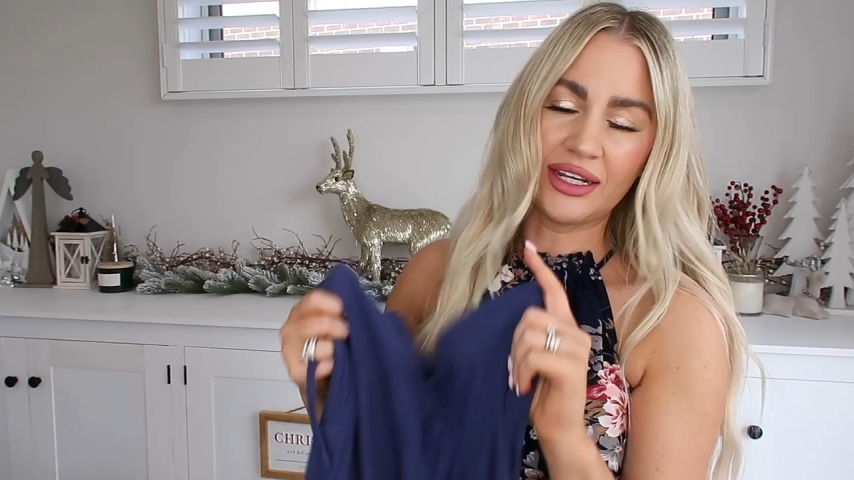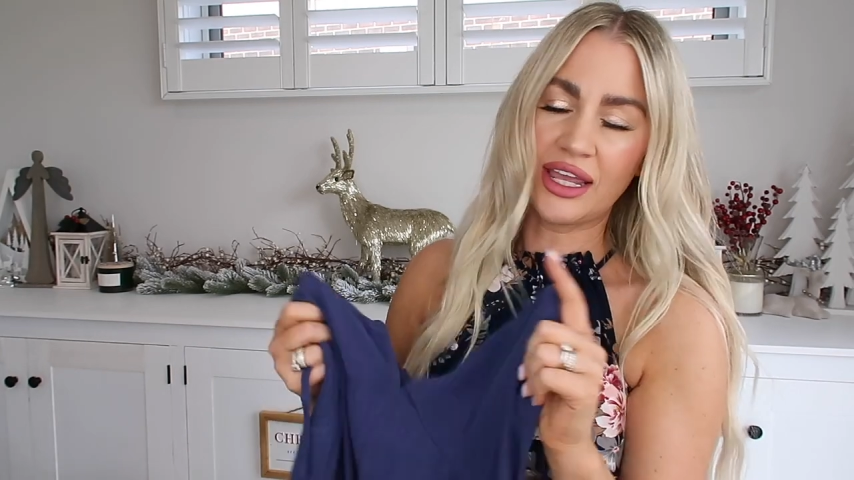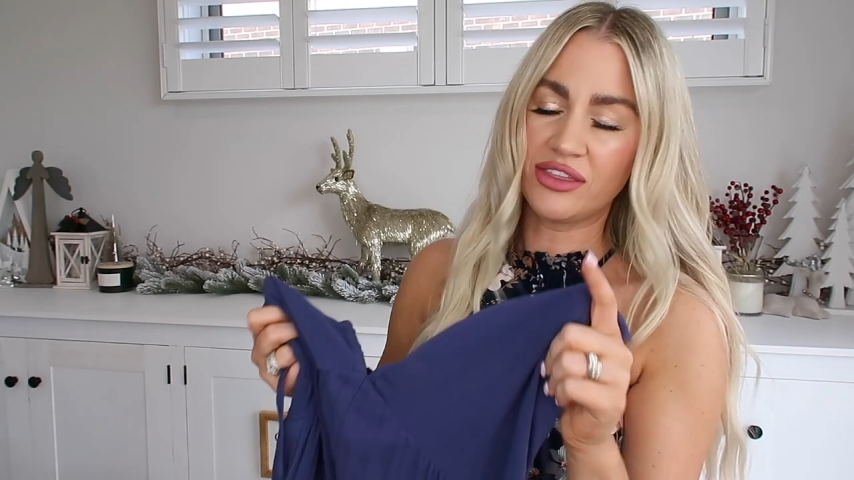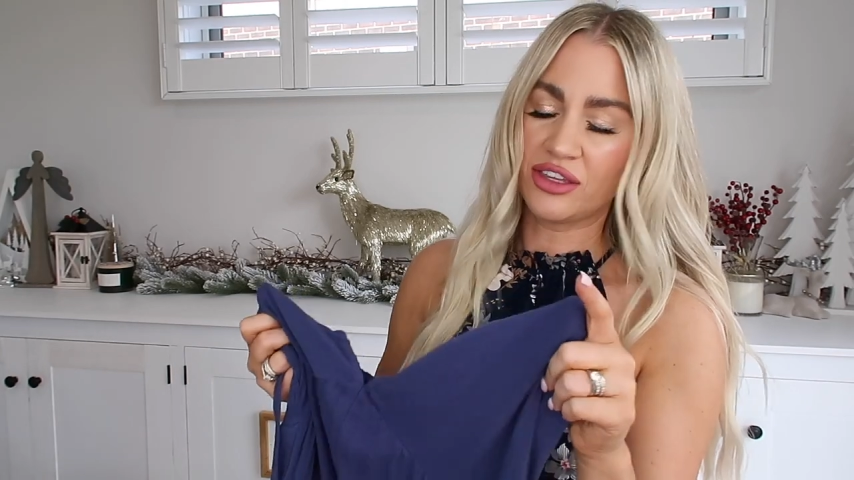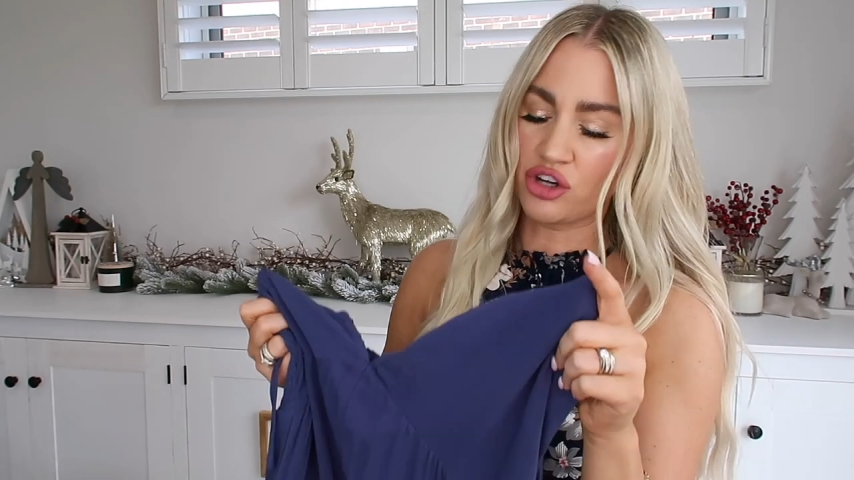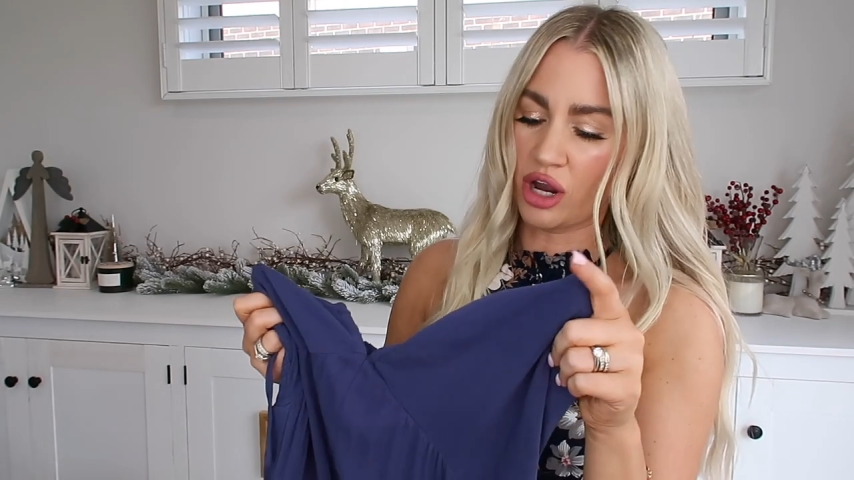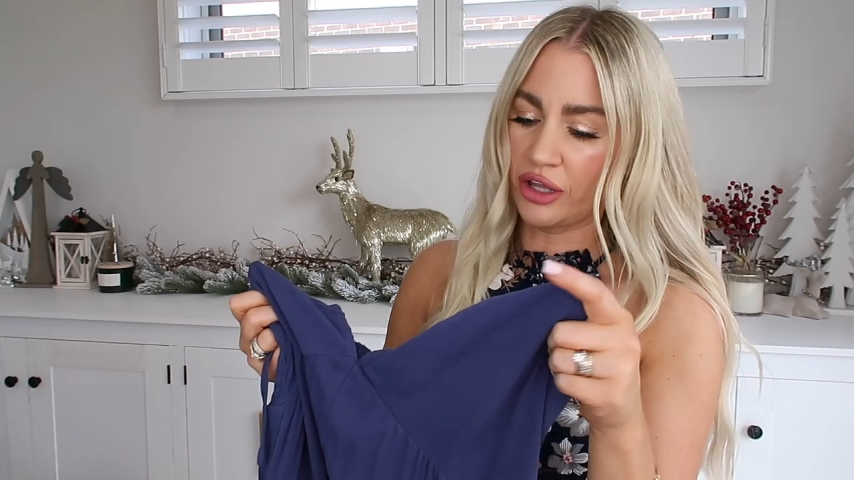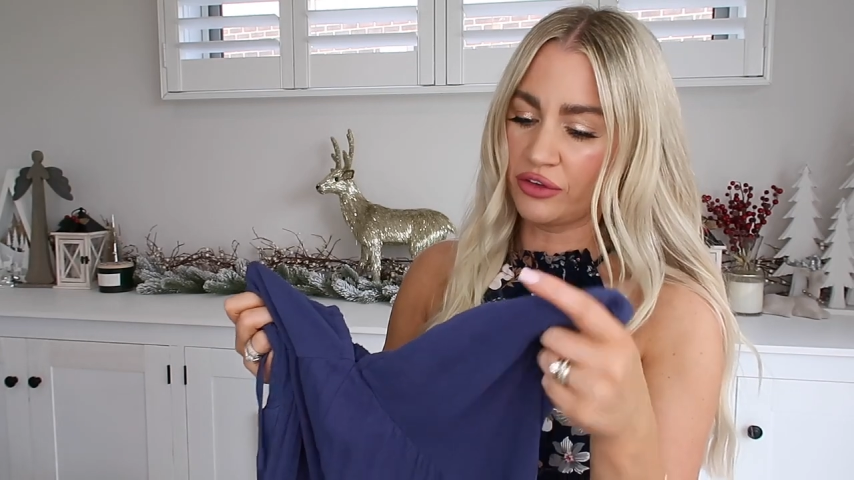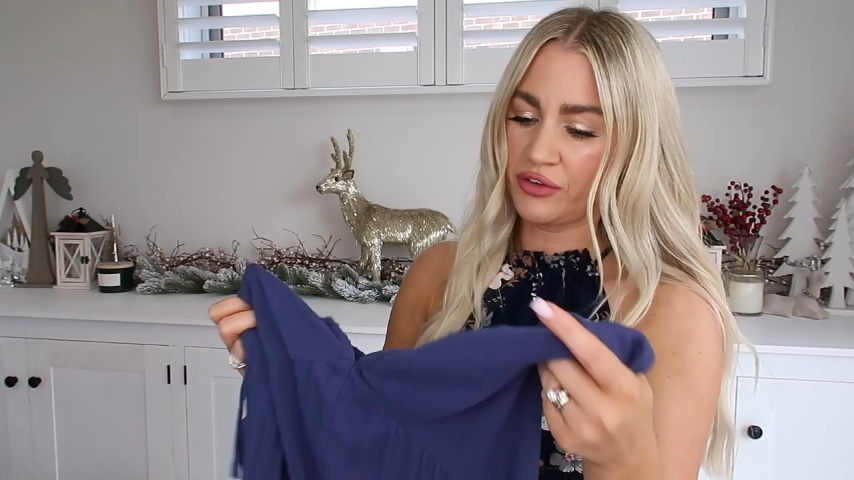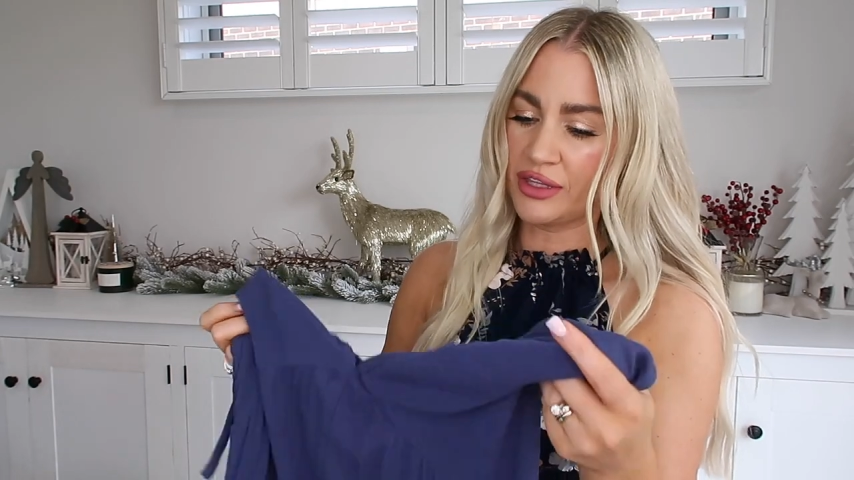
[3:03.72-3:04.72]
And in the
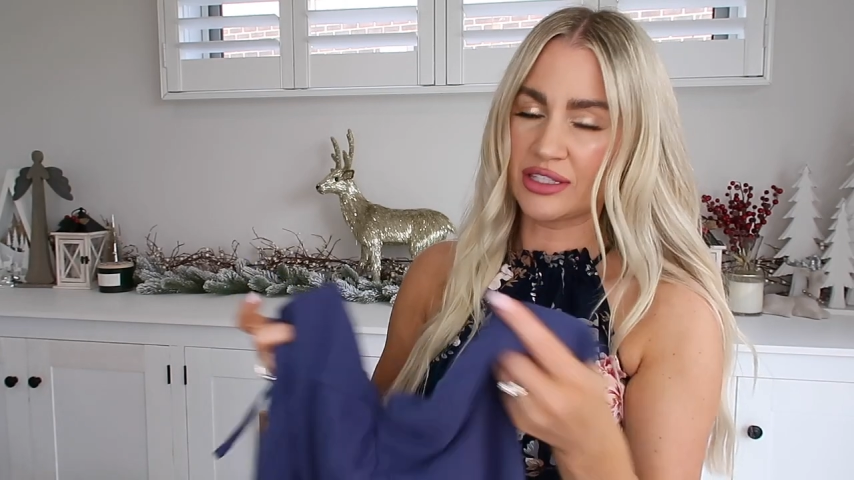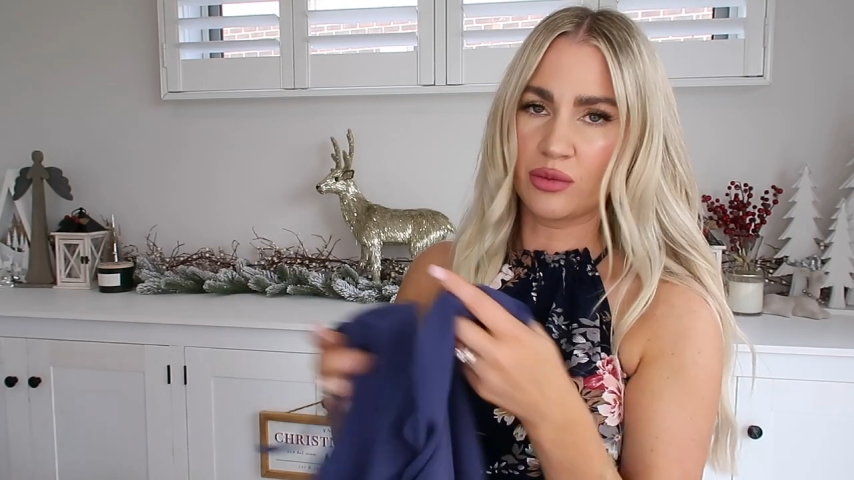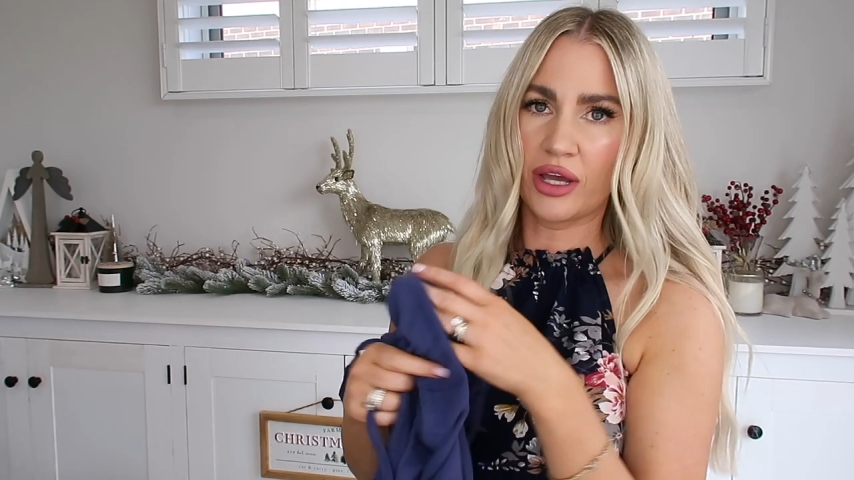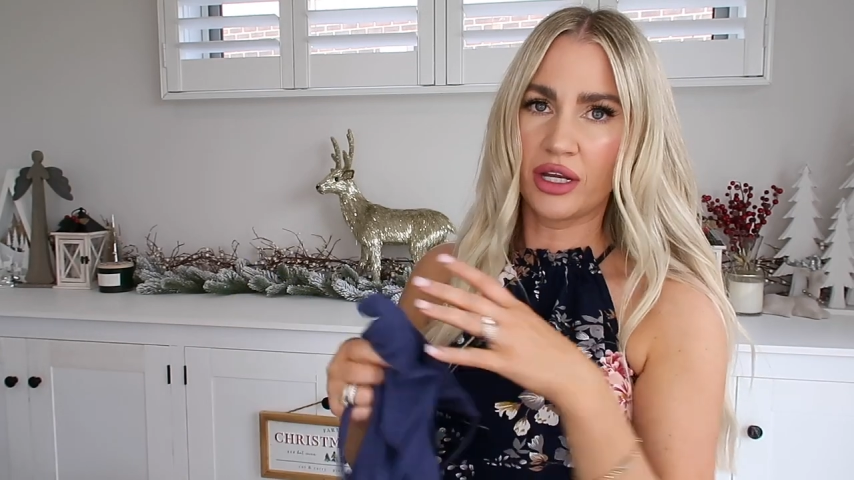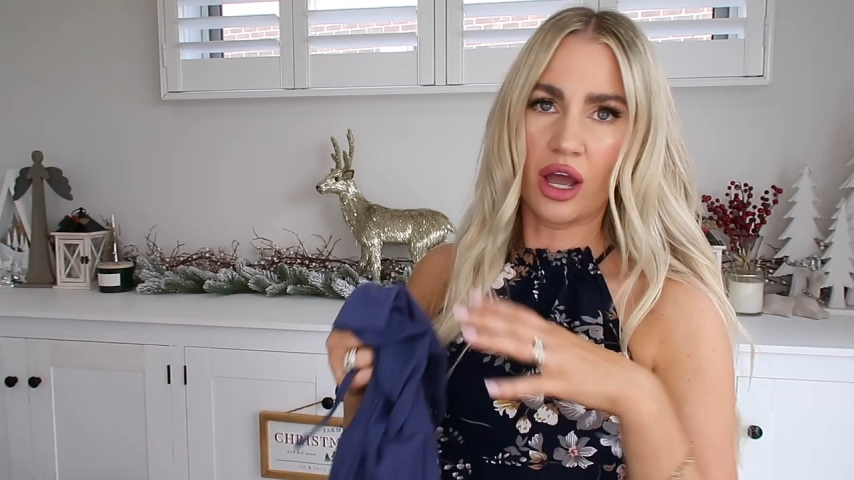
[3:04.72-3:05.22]
try on for this one,